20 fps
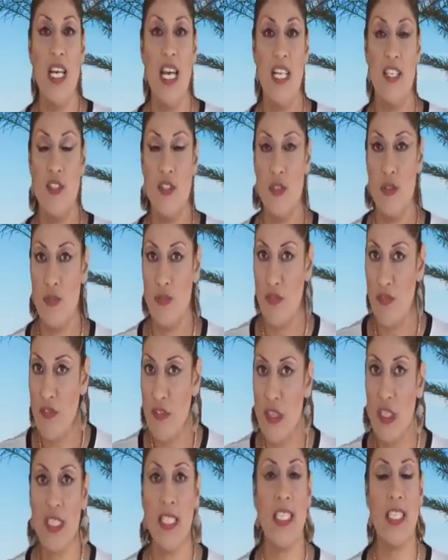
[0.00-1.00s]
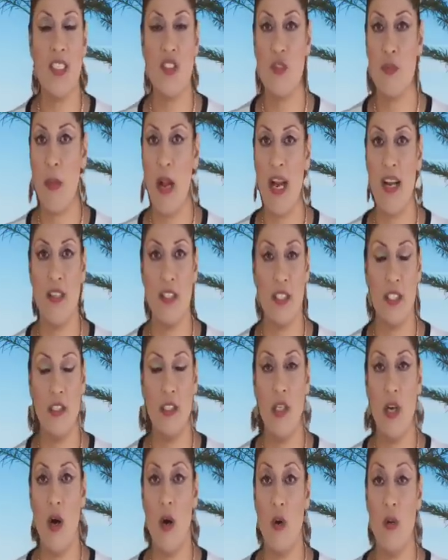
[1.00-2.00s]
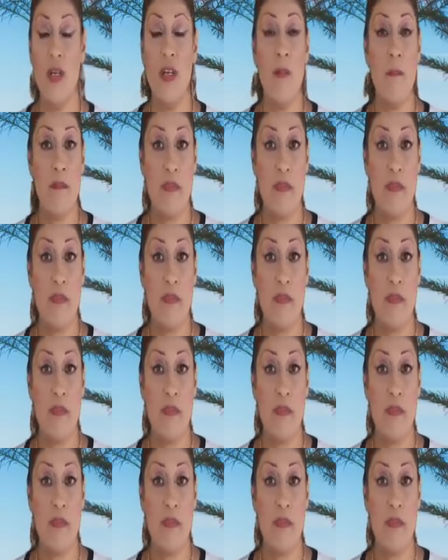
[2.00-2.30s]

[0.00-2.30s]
and you're feeling inspired to go.